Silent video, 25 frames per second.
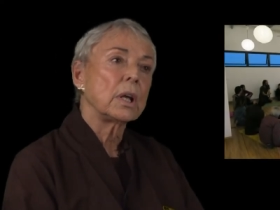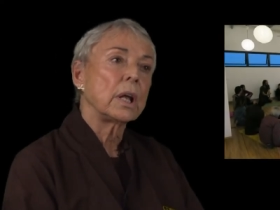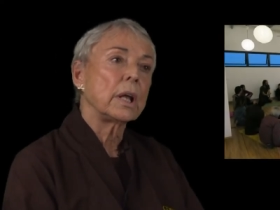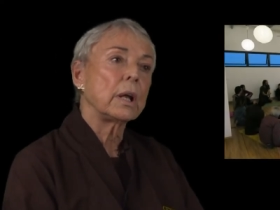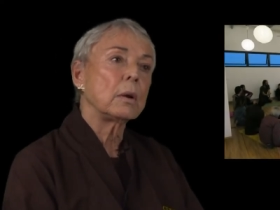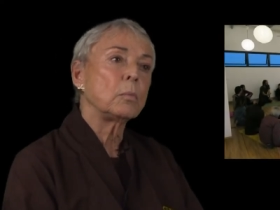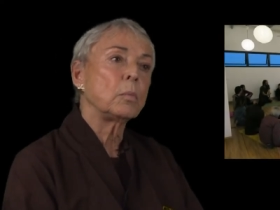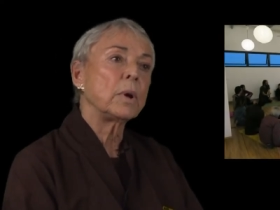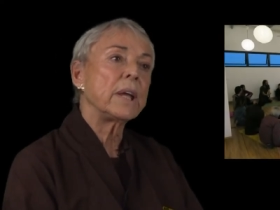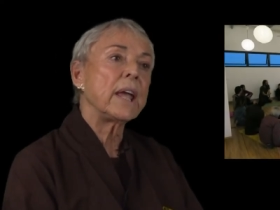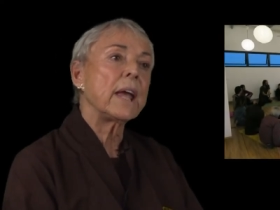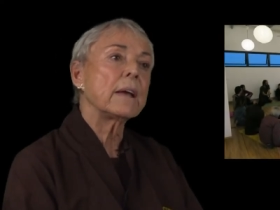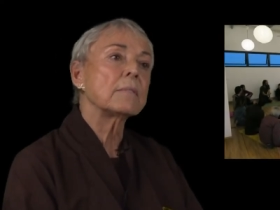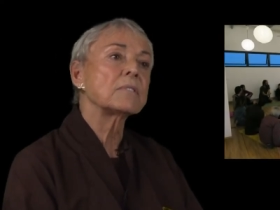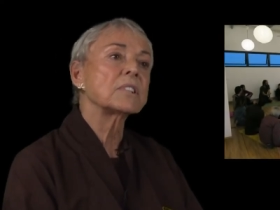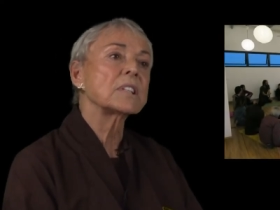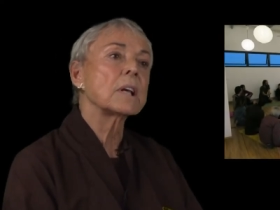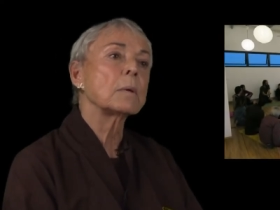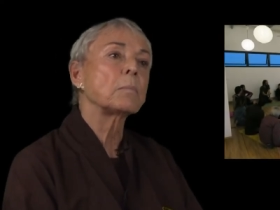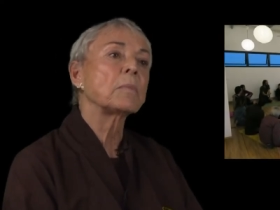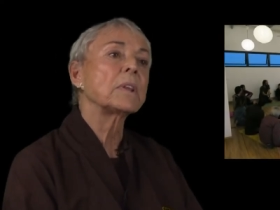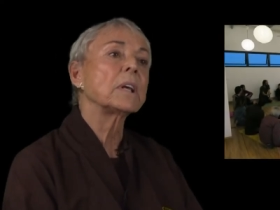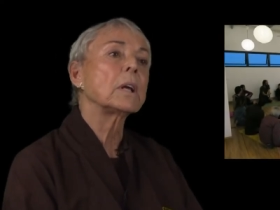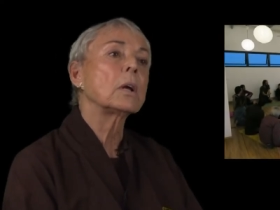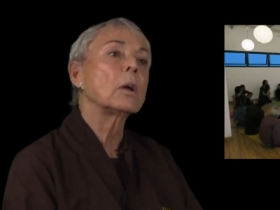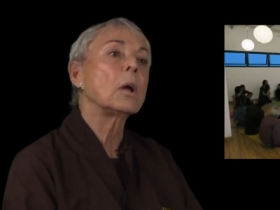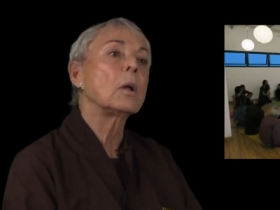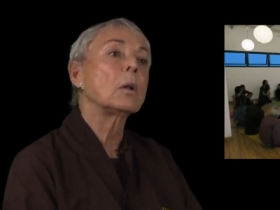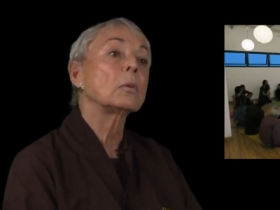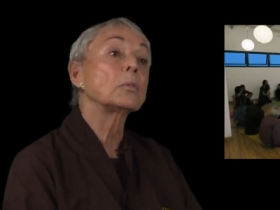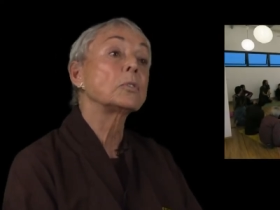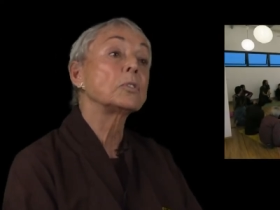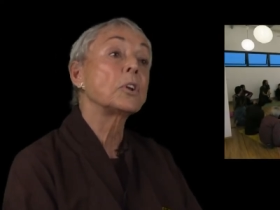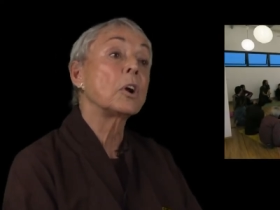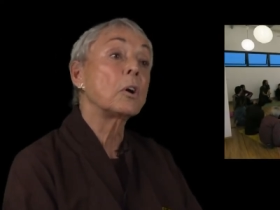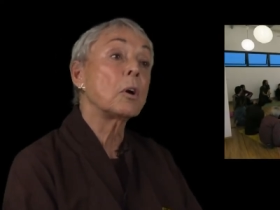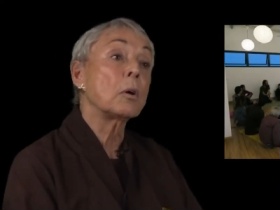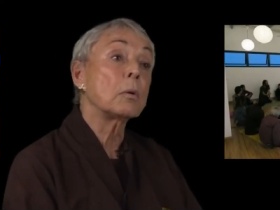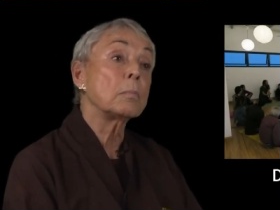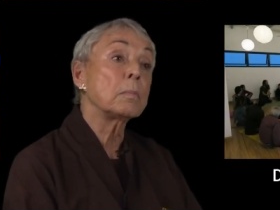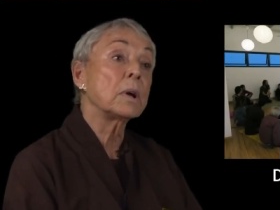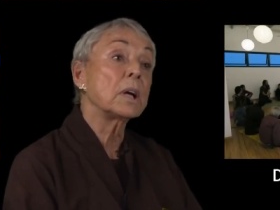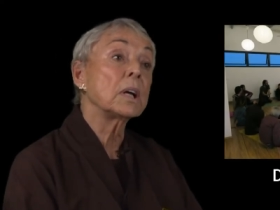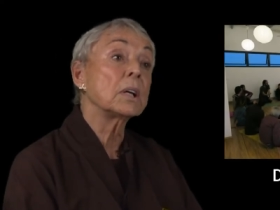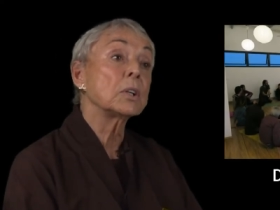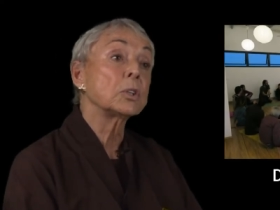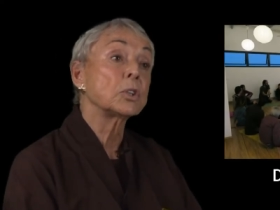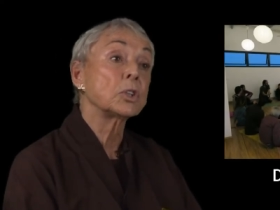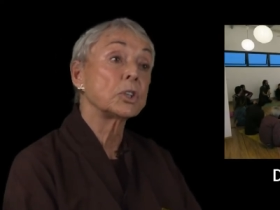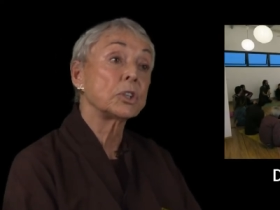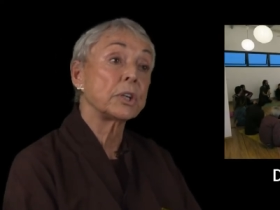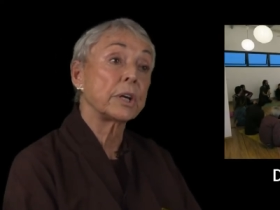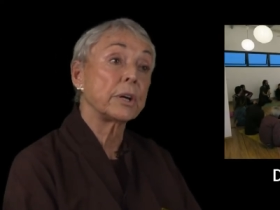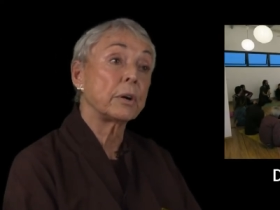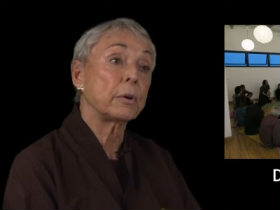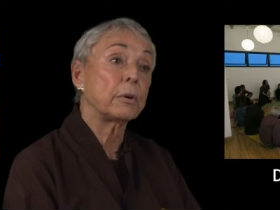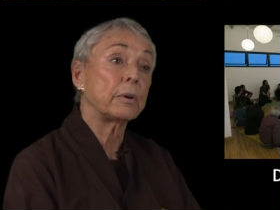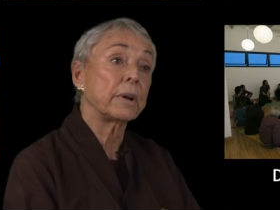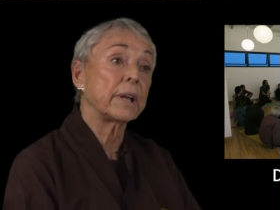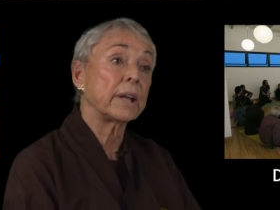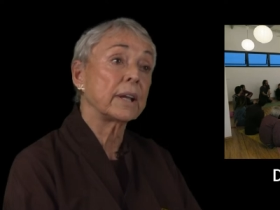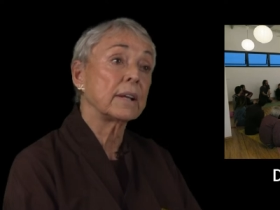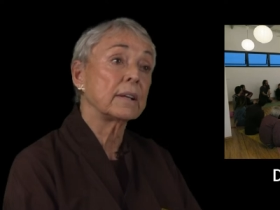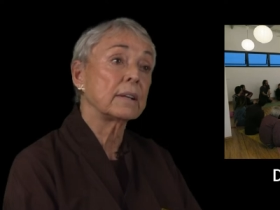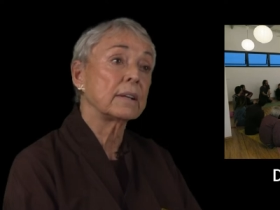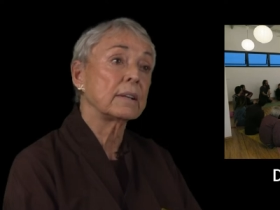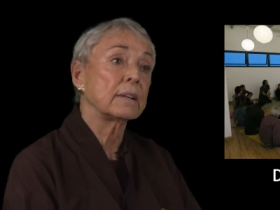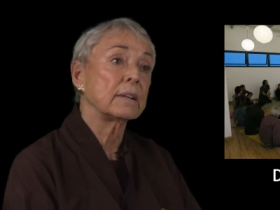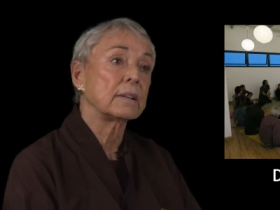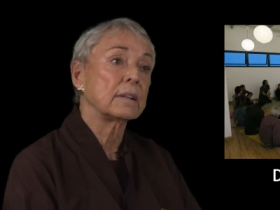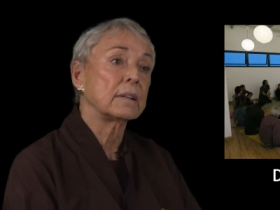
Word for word: and we have something called Dharma sharing.